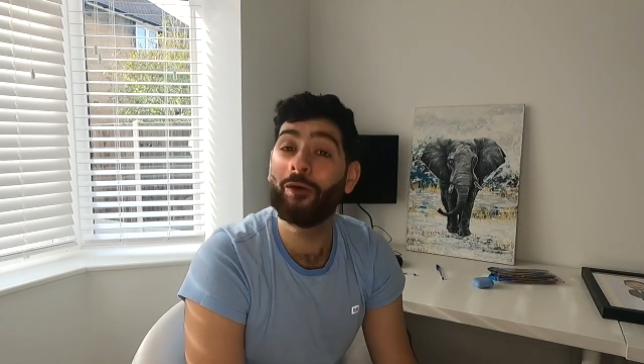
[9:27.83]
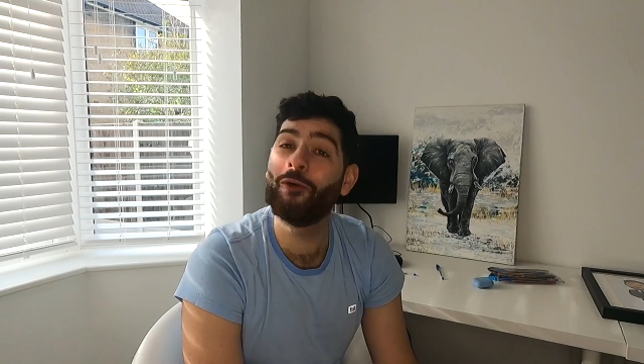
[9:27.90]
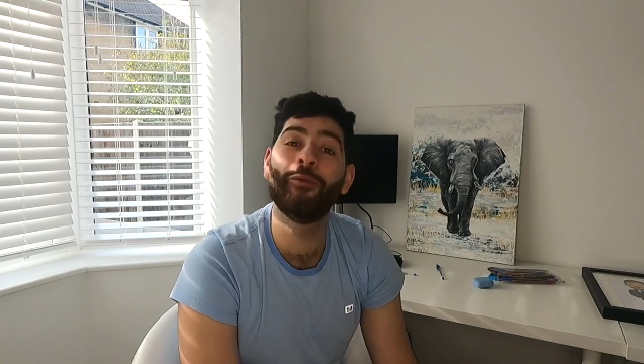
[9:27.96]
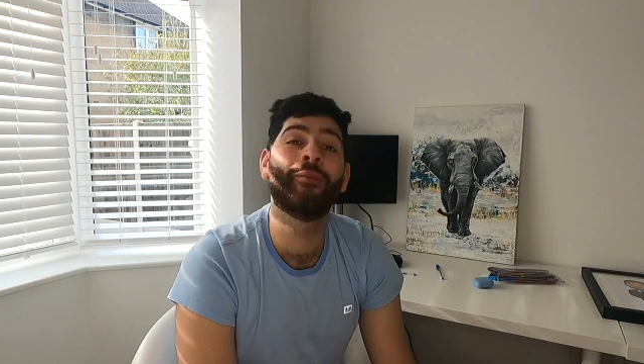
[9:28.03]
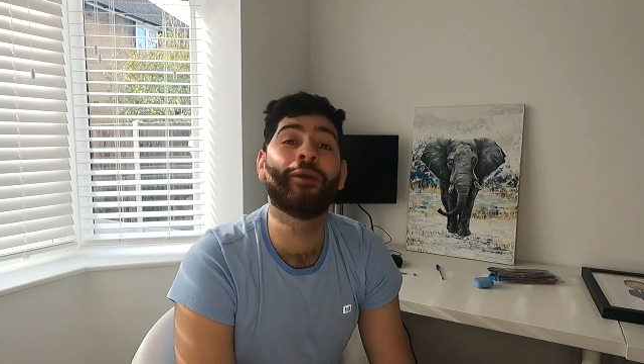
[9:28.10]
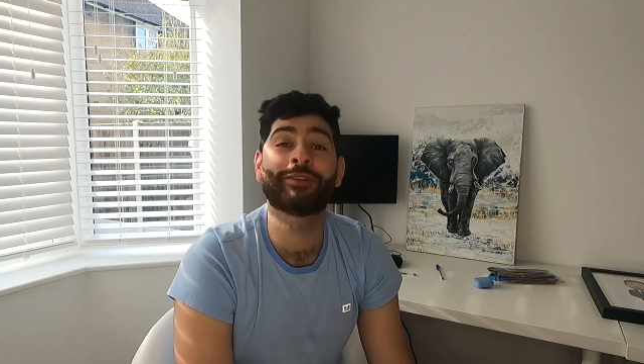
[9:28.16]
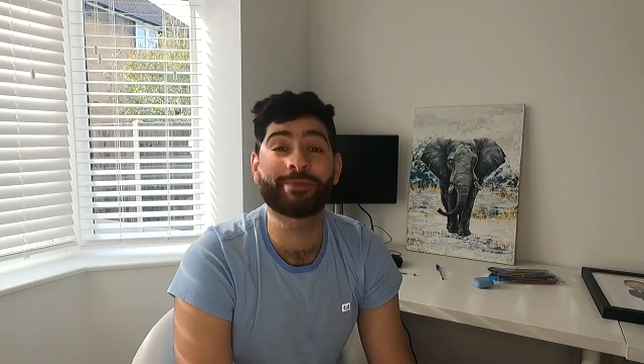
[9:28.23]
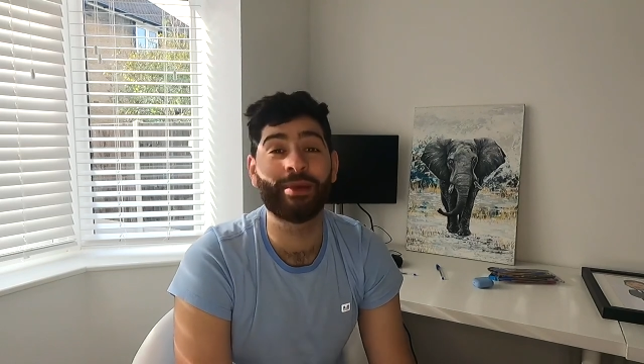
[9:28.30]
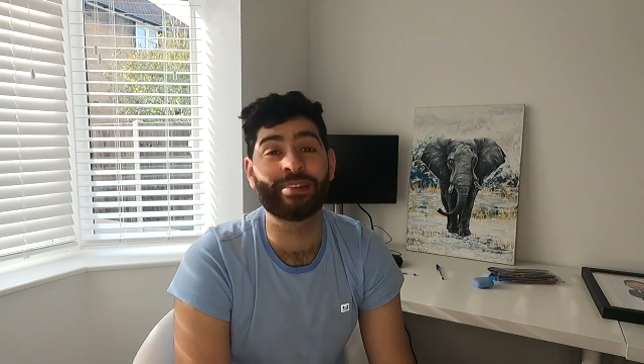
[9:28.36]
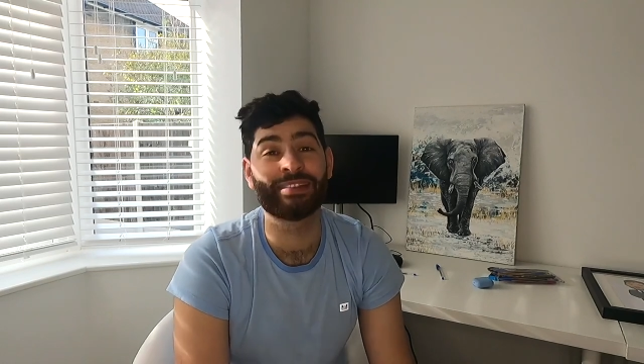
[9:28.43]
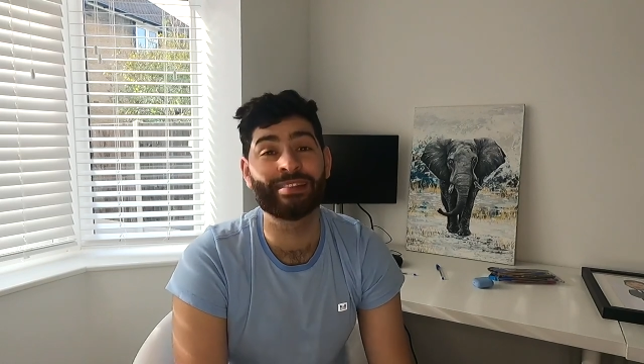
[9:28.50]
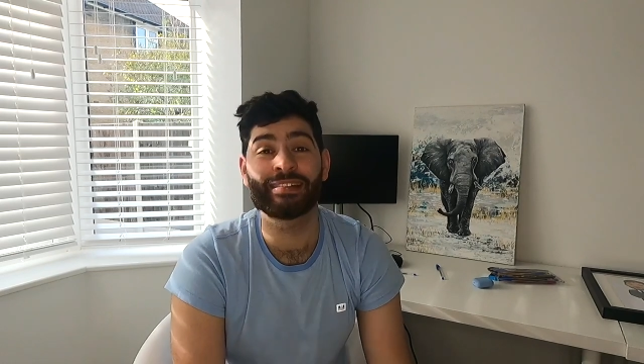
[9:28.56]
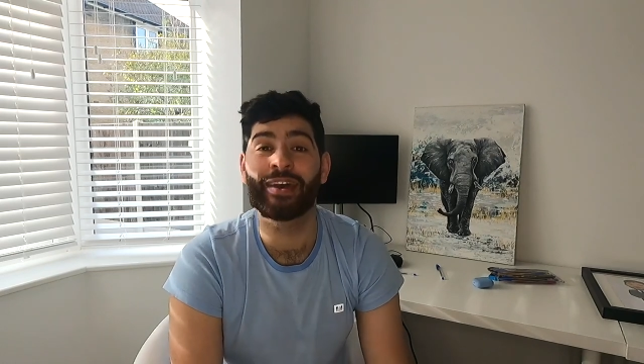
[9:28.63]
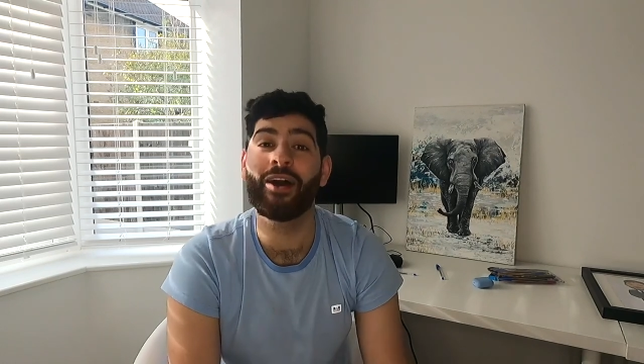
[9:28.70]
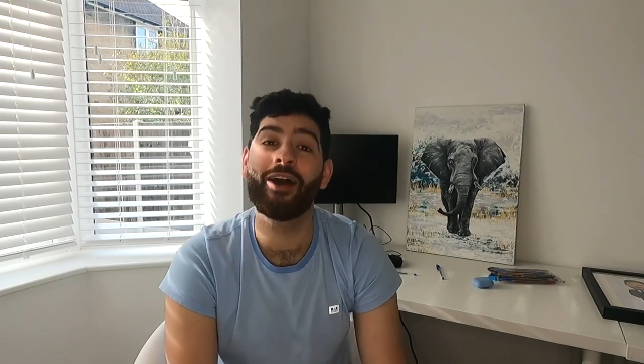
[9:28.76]
almost
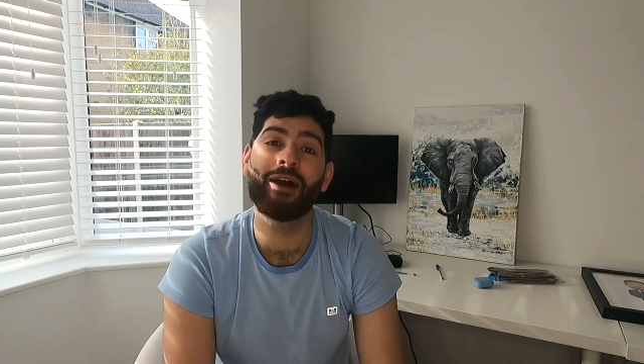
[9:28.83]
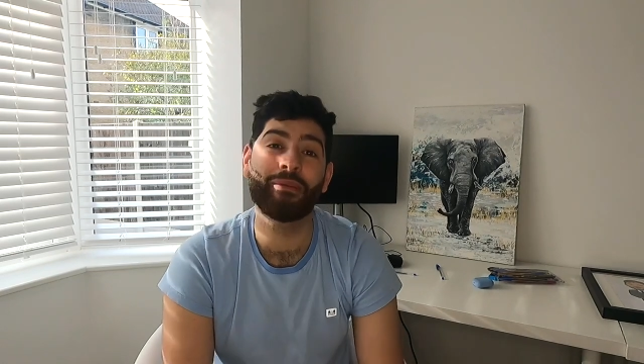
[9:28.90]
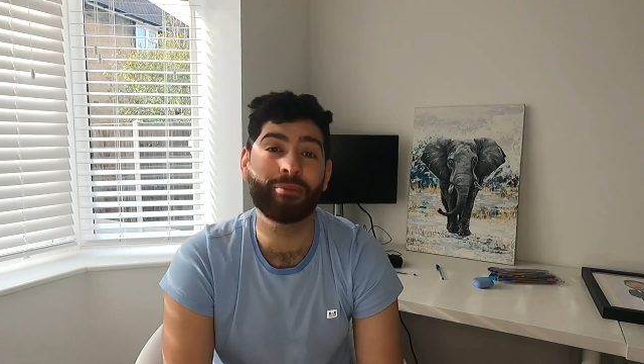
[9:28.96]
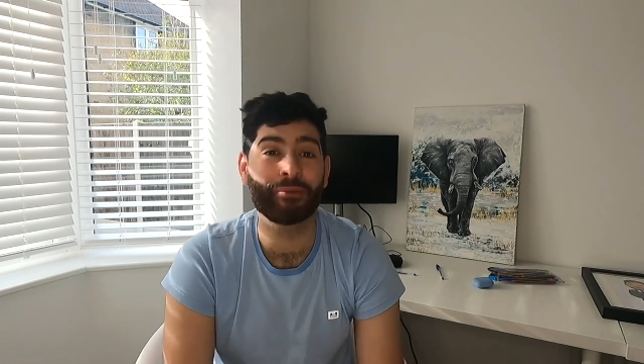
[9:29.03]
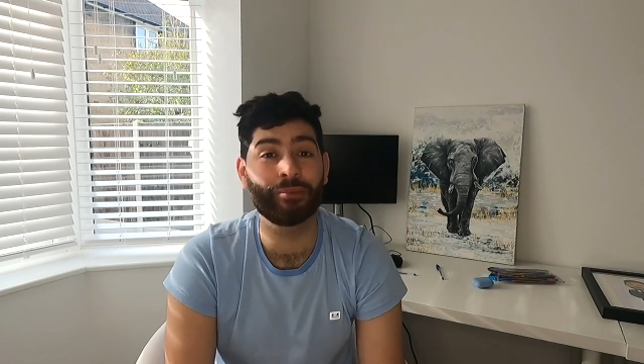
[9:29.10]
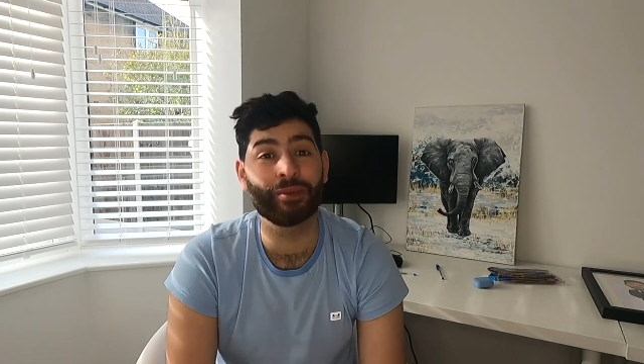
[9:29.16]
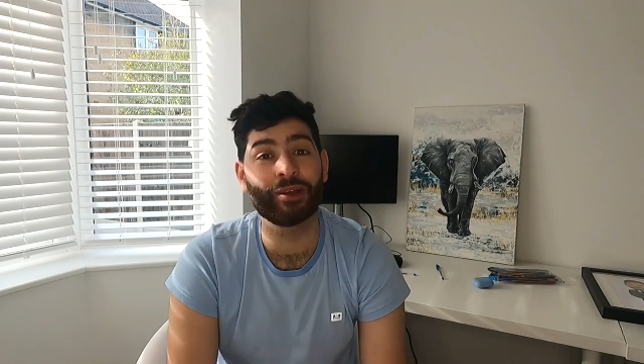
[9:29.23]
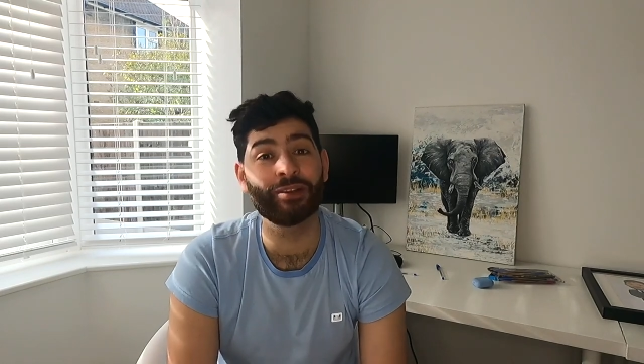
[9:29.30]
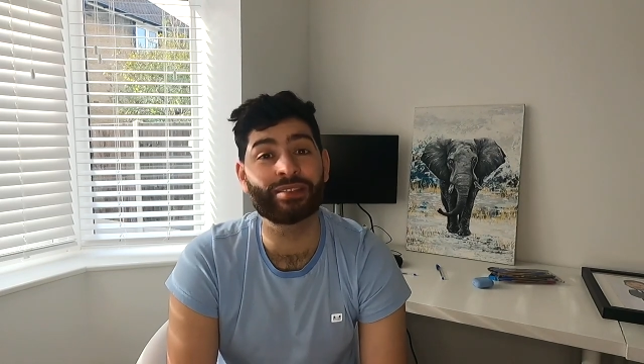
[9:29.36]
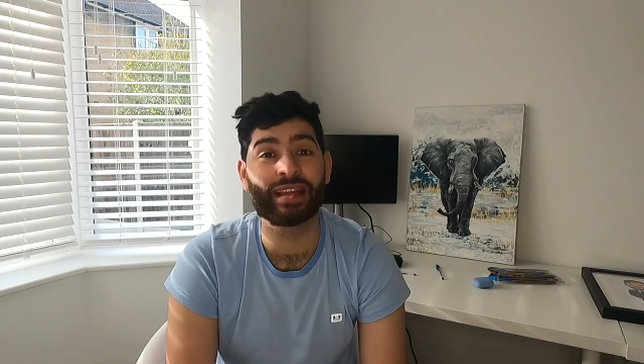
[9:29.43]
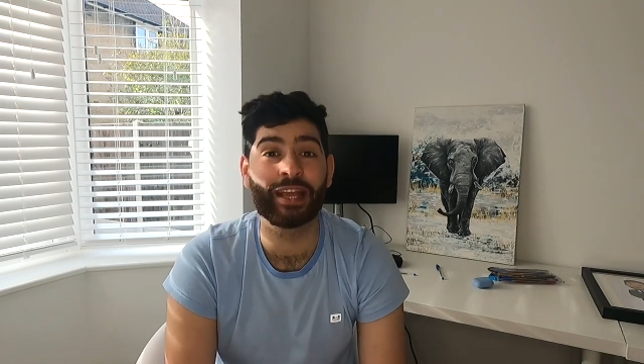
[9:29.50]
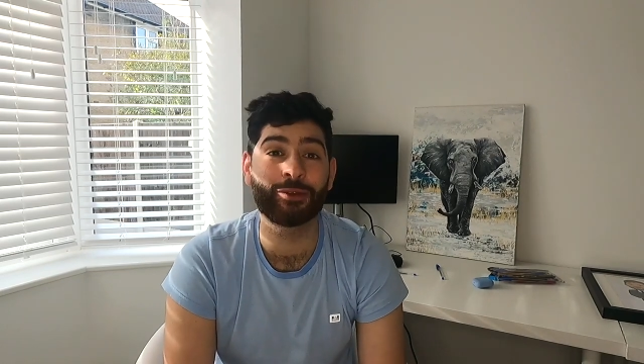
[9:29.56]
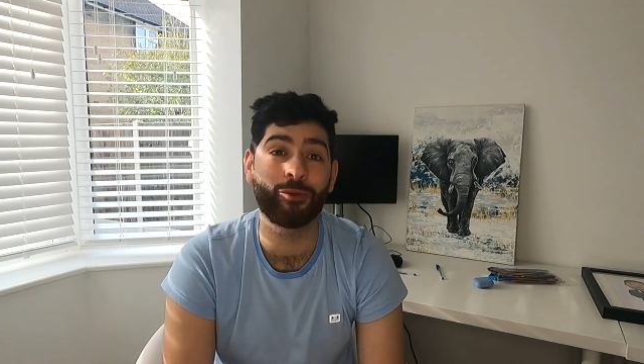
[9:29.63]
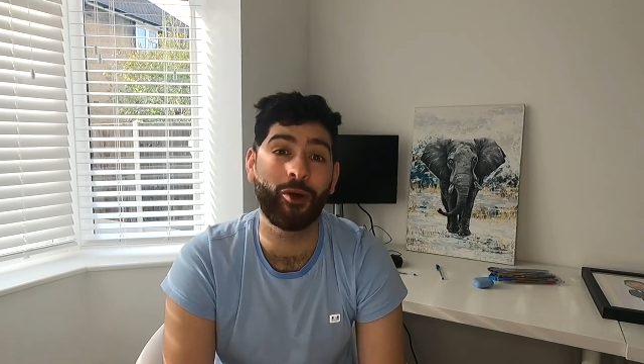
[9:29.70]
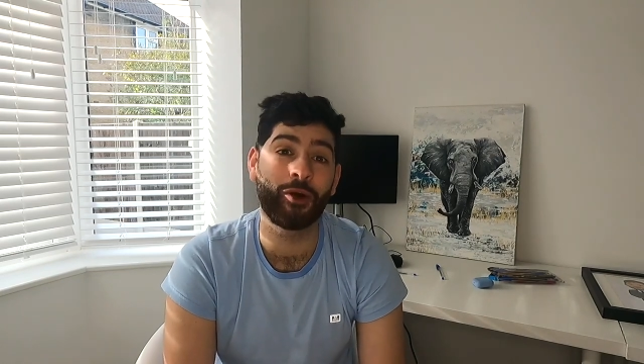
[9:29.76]
messes it up because
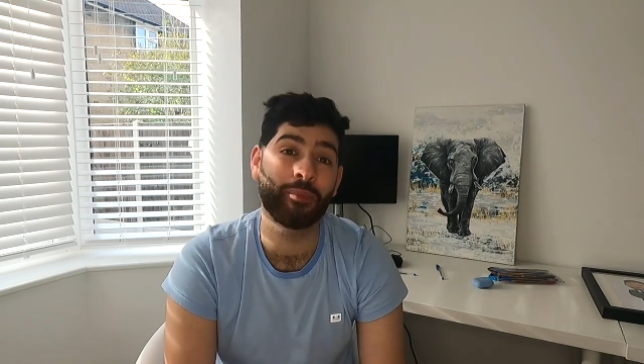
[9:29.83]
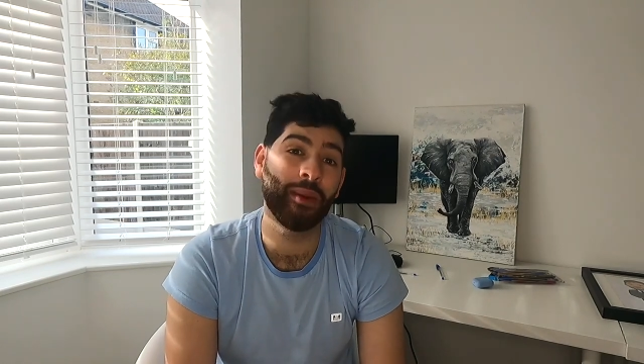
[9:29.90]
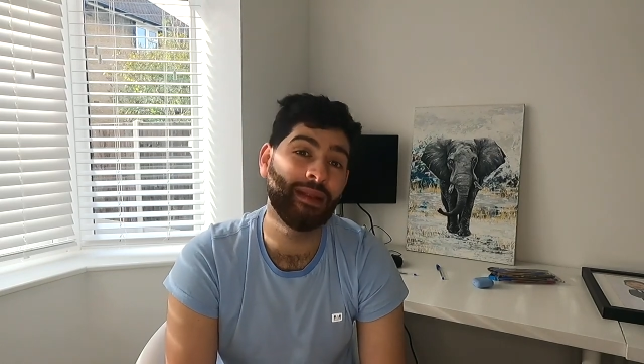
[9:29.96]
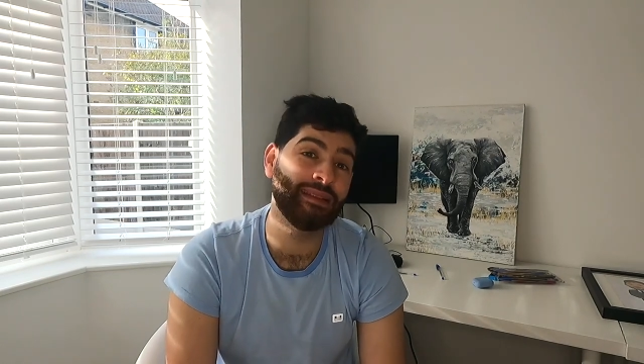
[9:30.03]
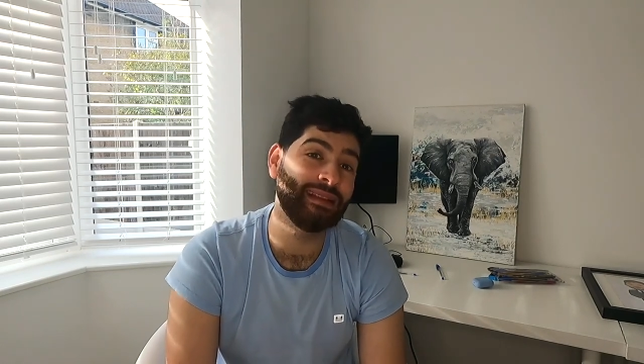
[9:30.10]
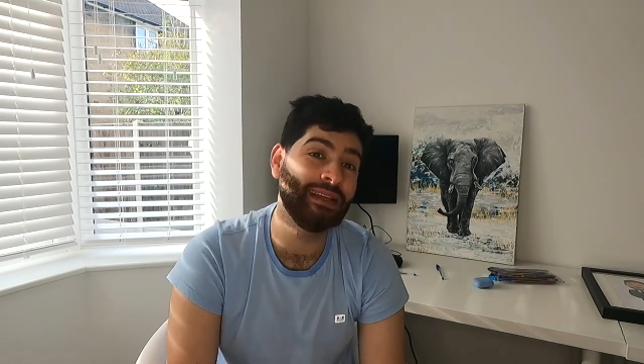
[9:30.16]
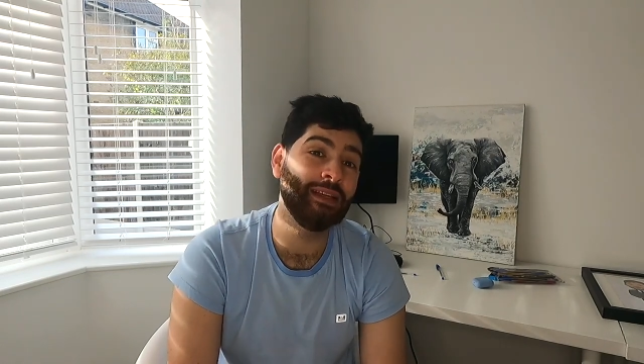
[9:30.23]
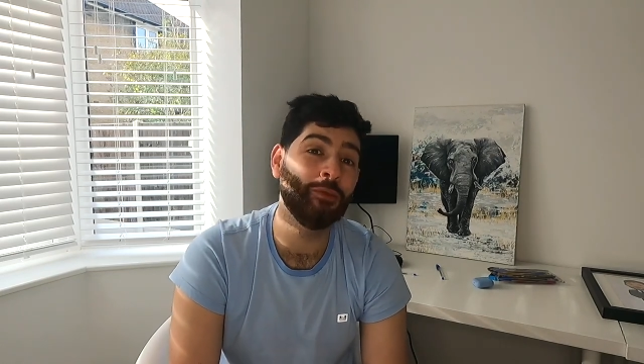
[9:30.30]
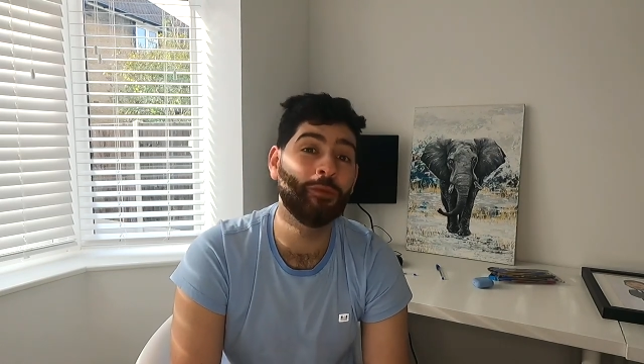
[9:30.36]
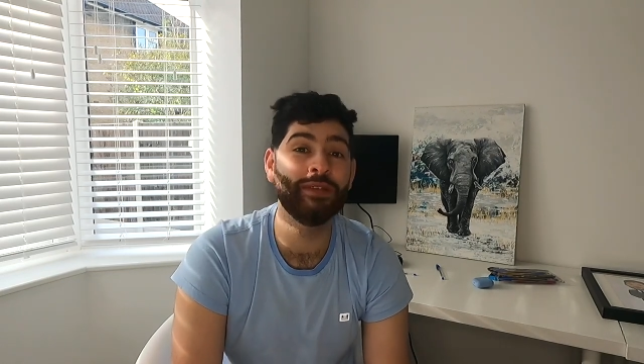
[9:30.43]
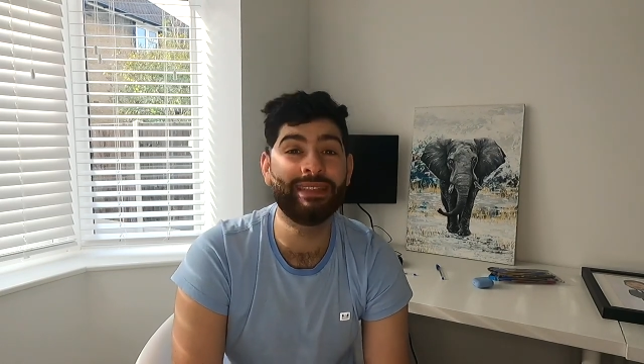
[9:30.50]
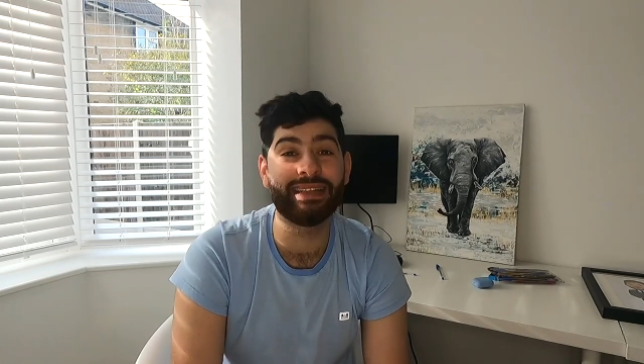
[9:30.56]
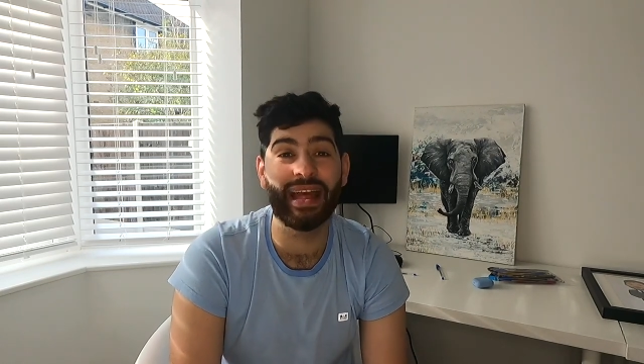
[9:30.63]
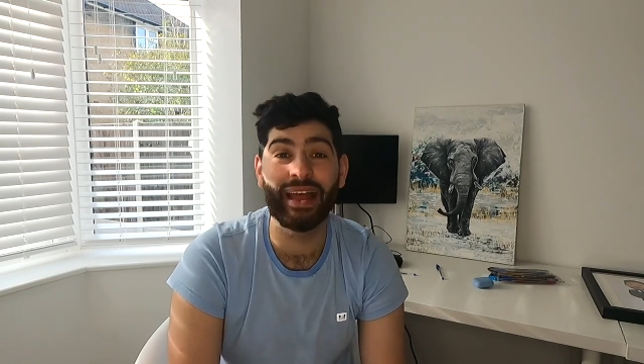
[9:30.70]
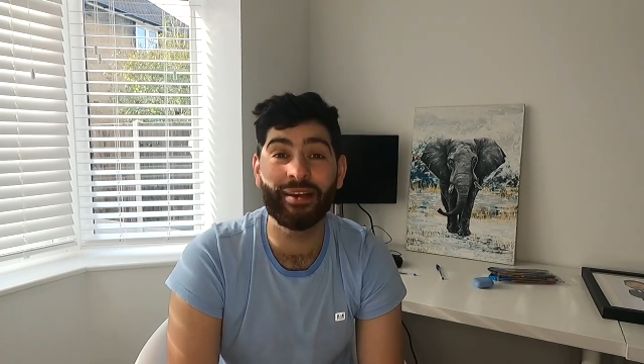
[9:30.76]
Eduard Mendy
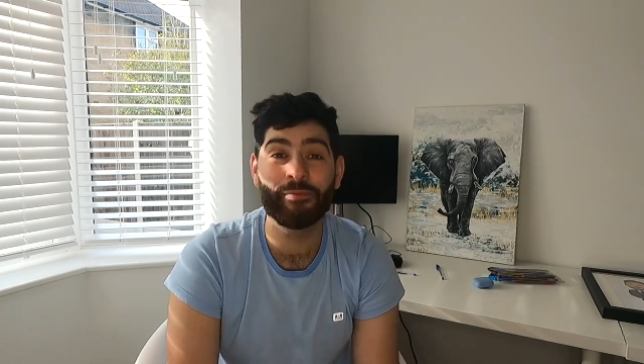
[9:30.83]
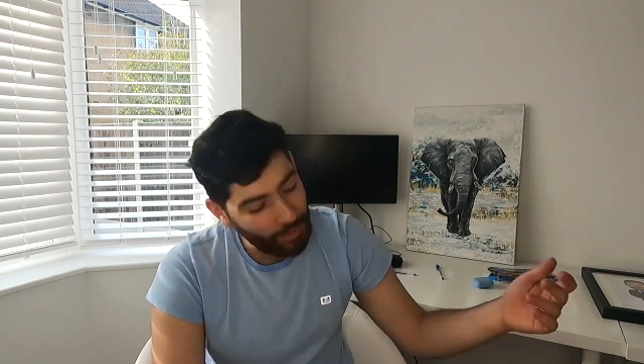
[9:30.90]
was there.